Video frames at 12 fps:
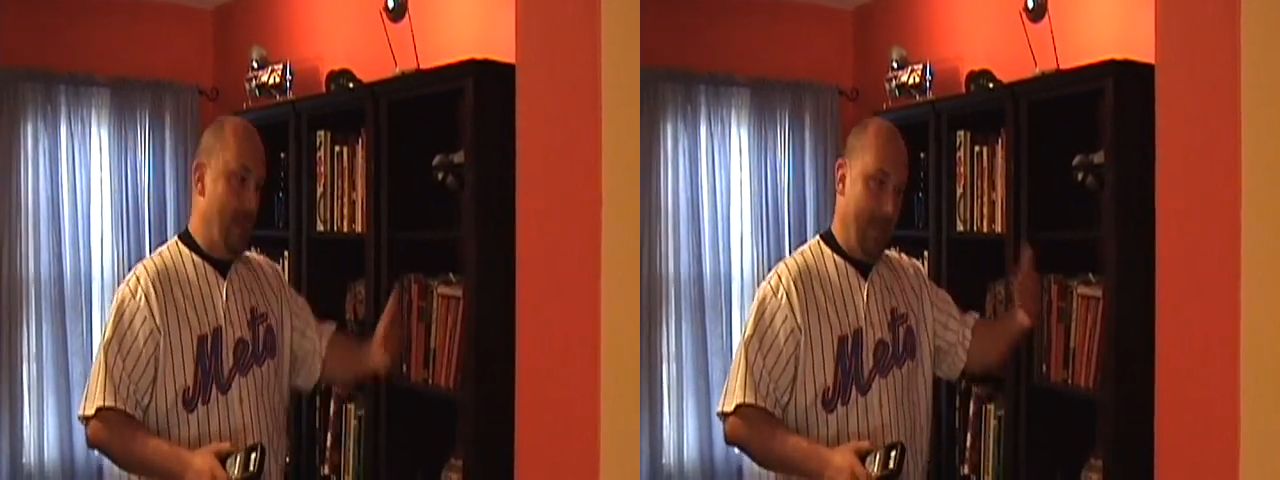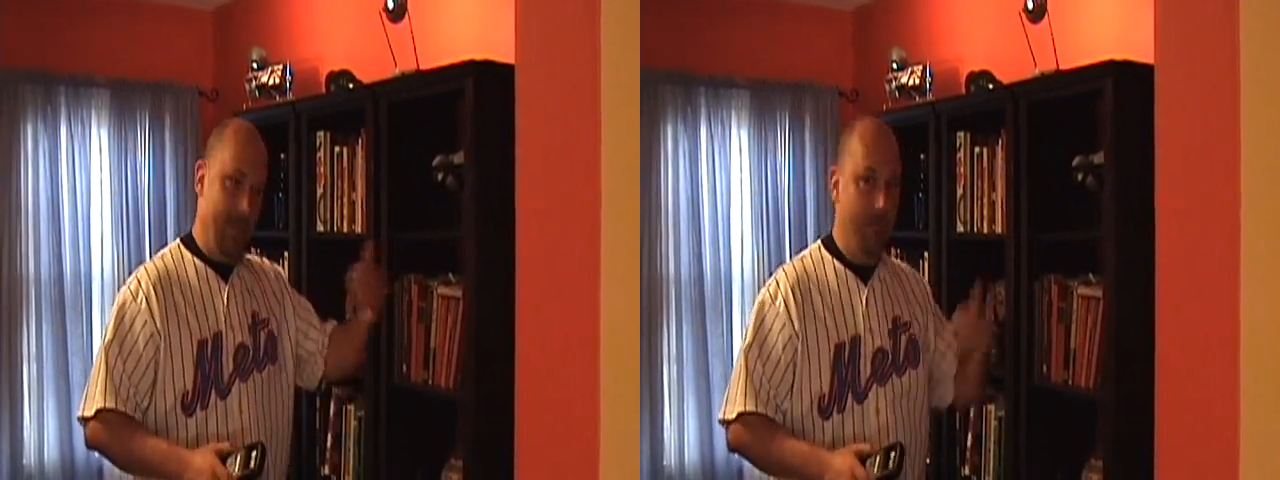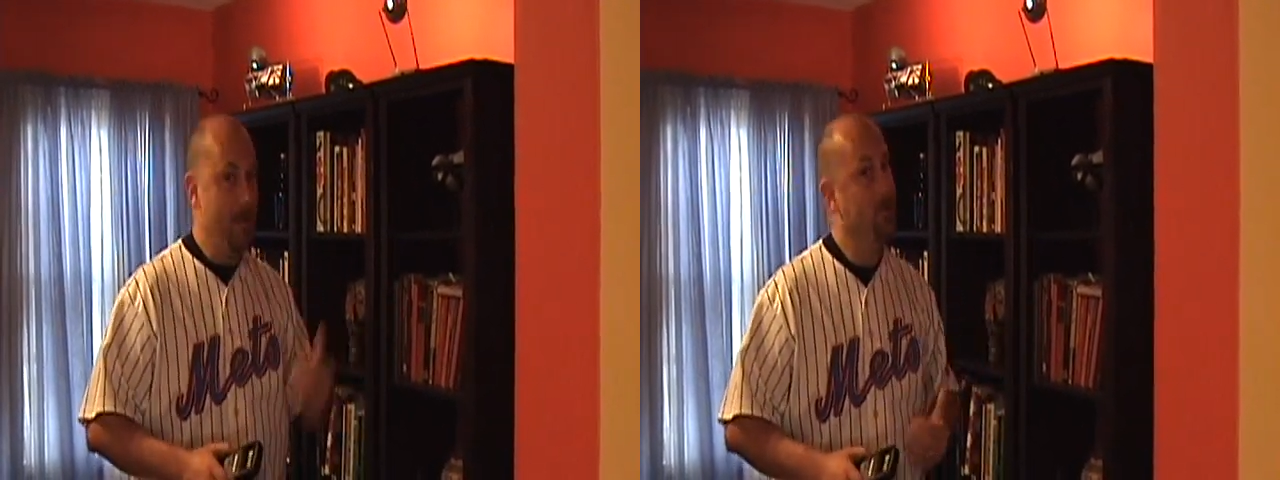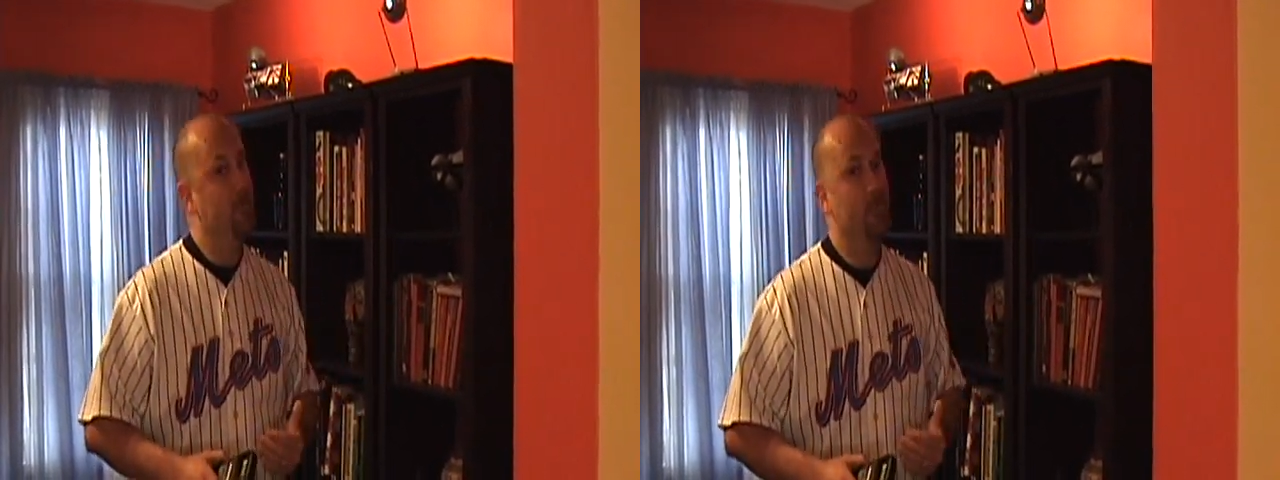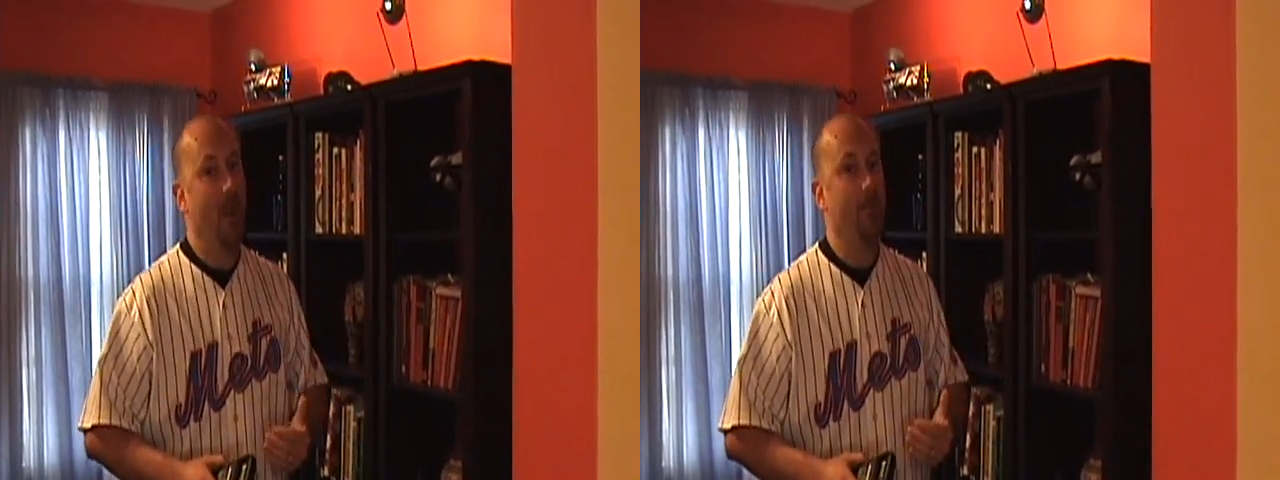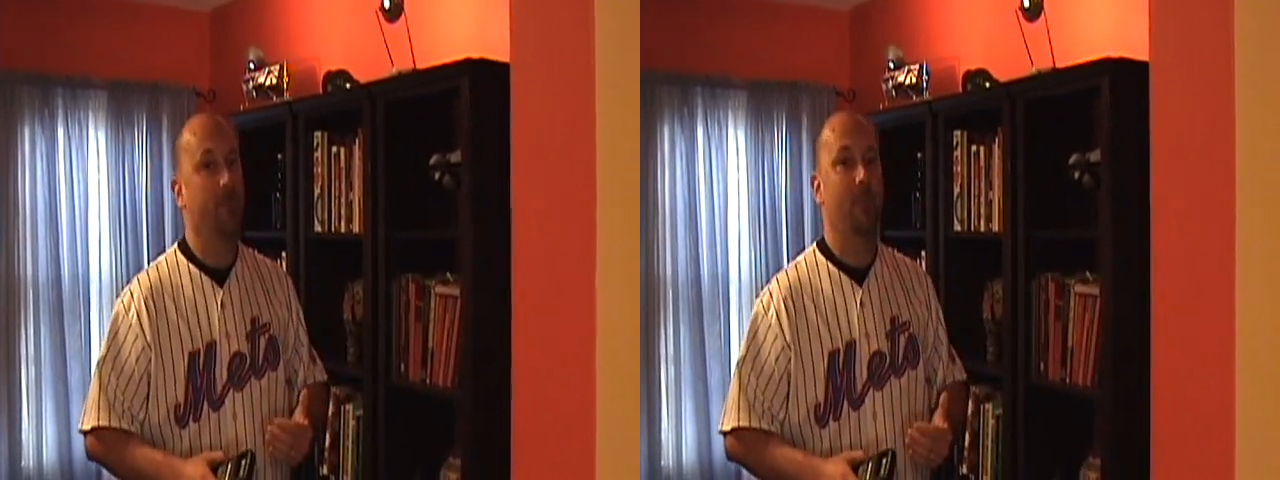and then maybe
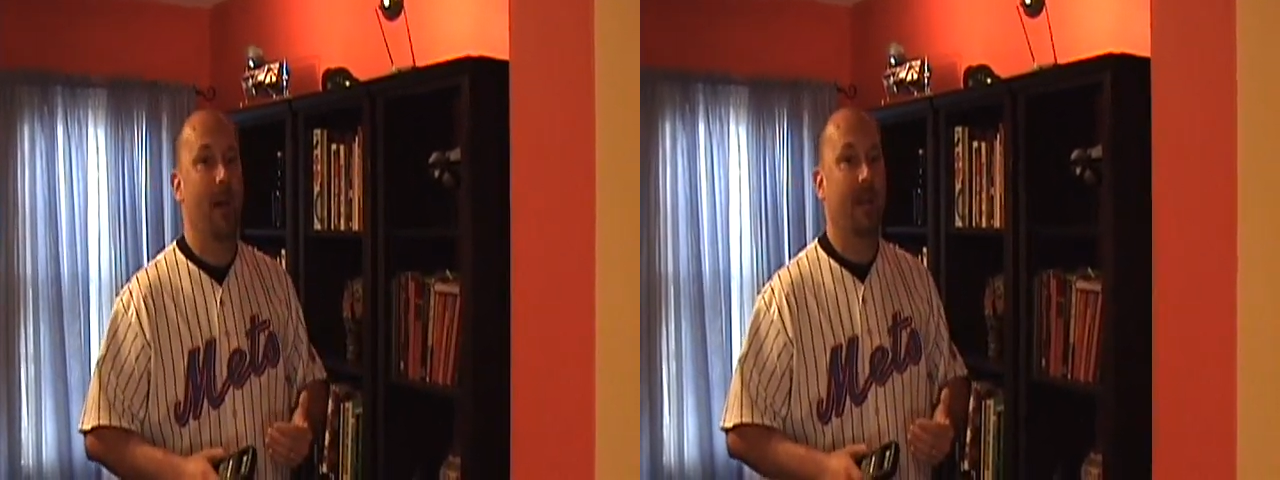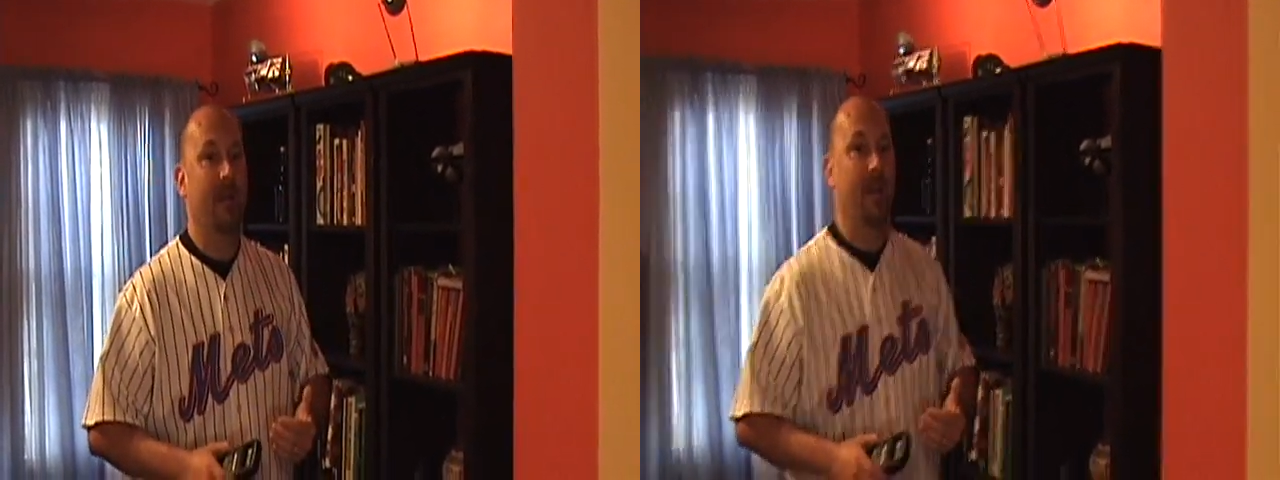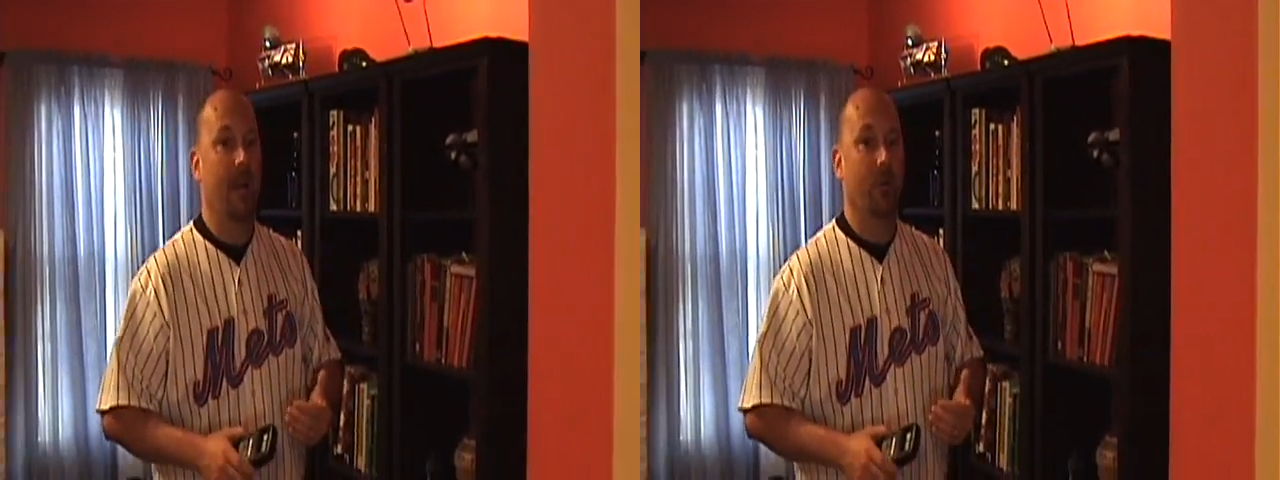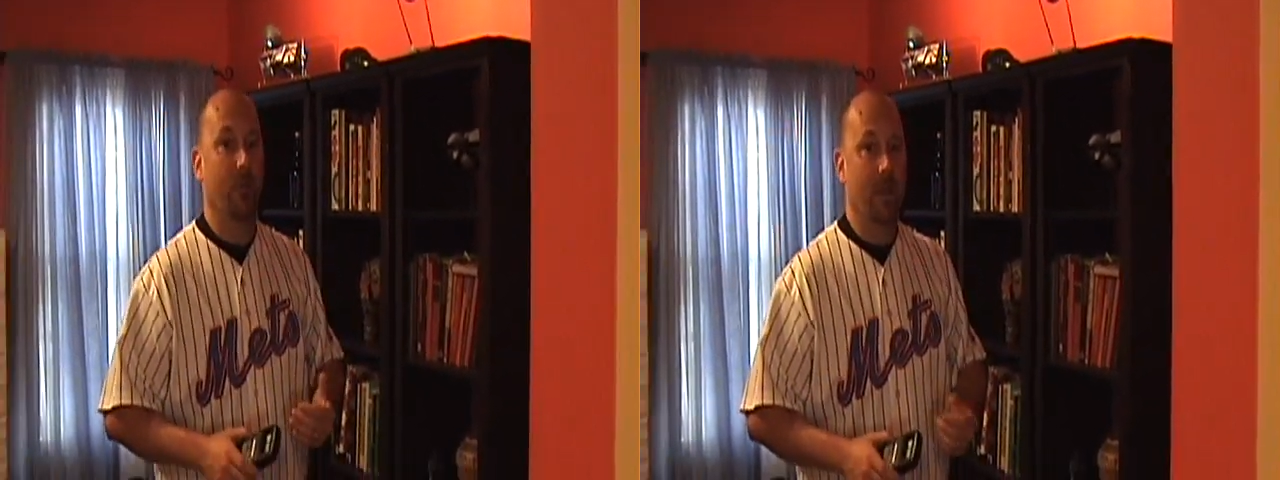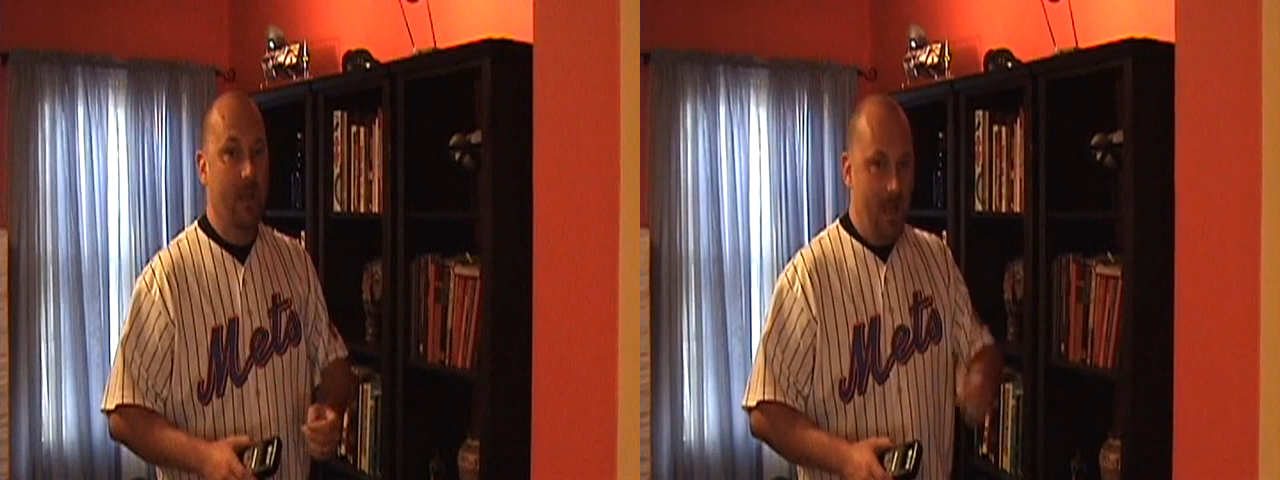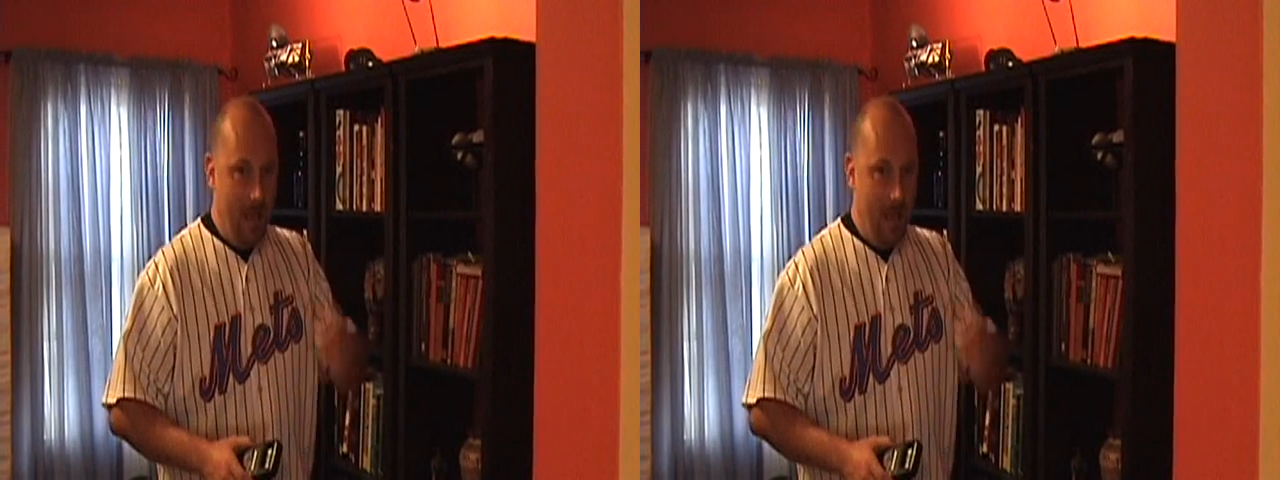dropped back down.